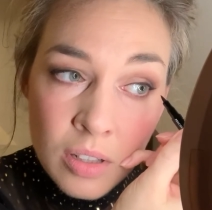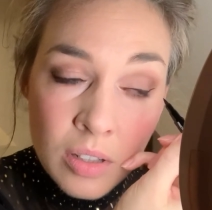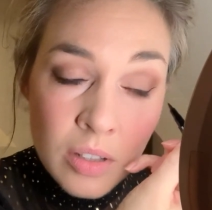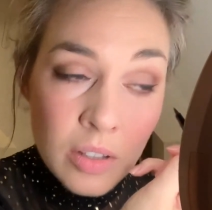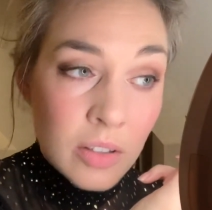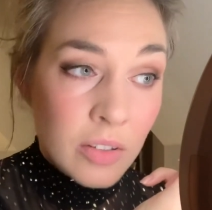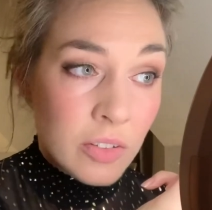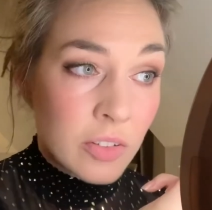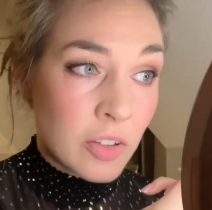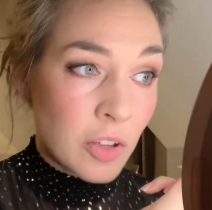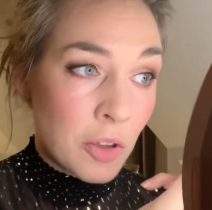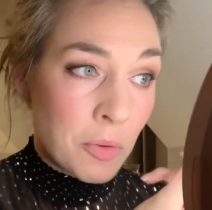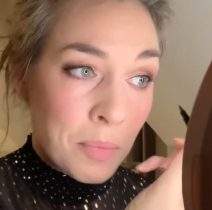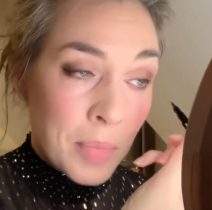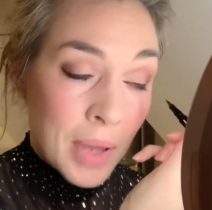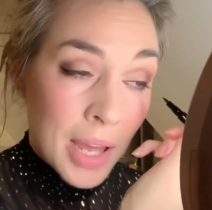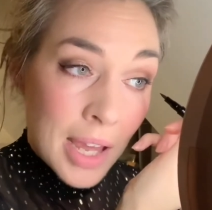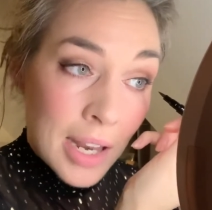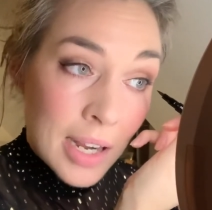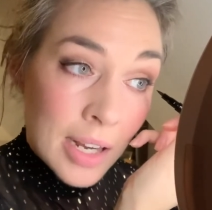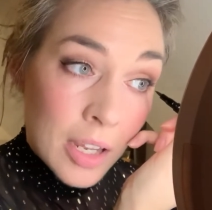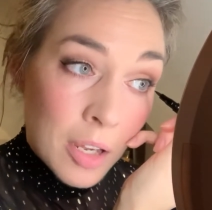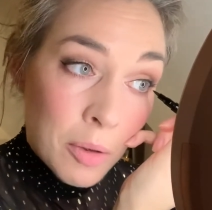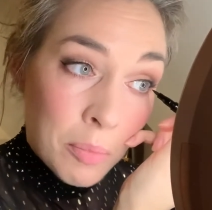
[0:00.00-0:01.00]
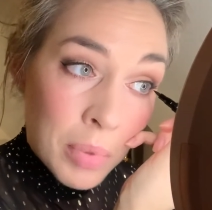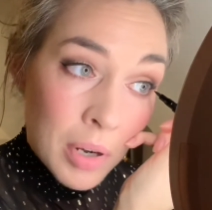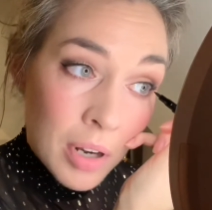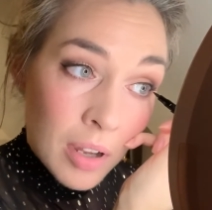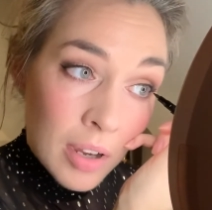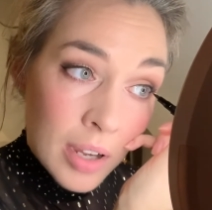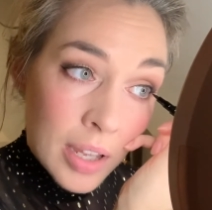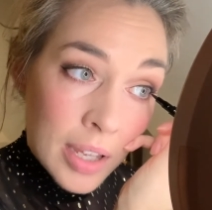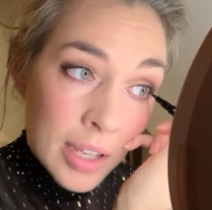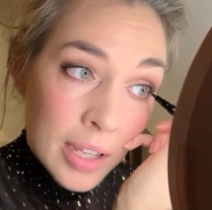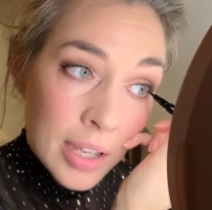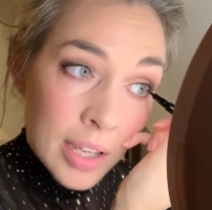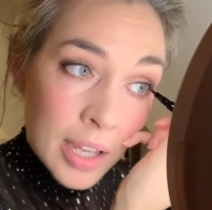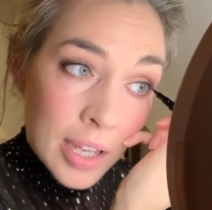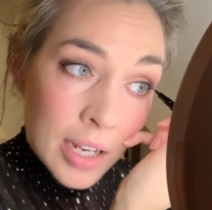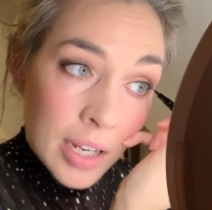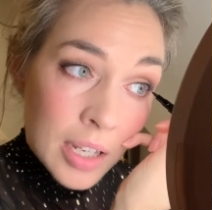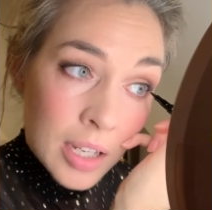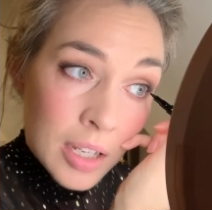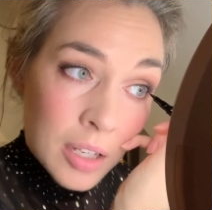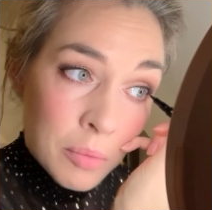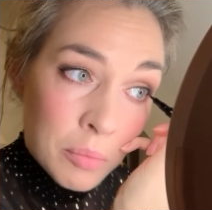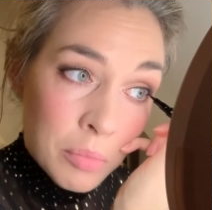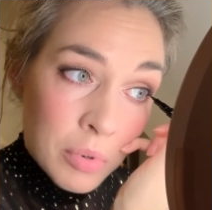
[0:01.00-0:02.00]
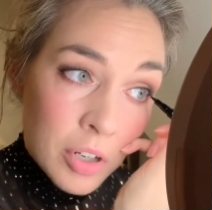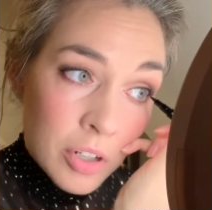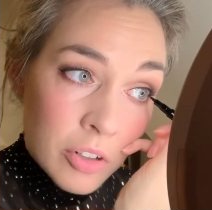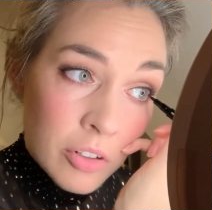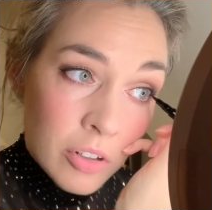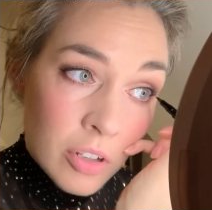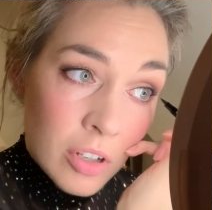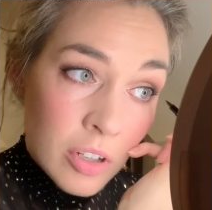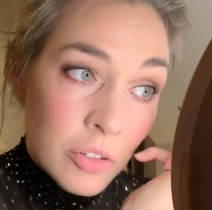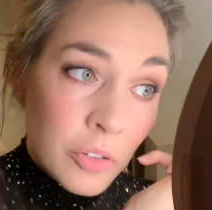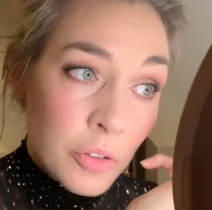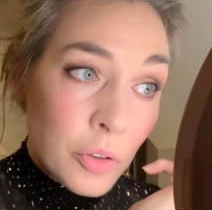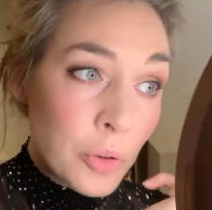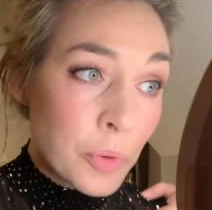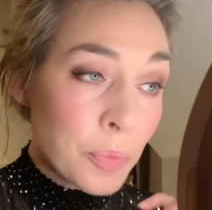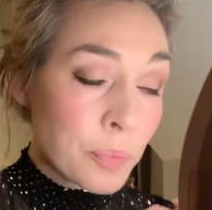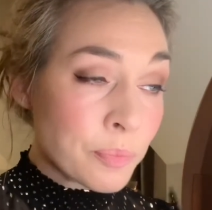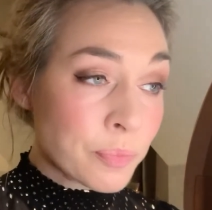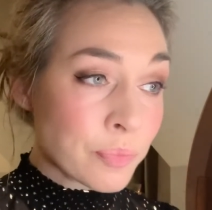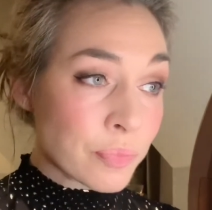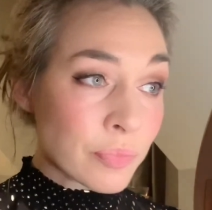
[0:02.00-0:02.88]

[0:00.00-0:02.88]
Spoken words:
So barely applying any pressure at all.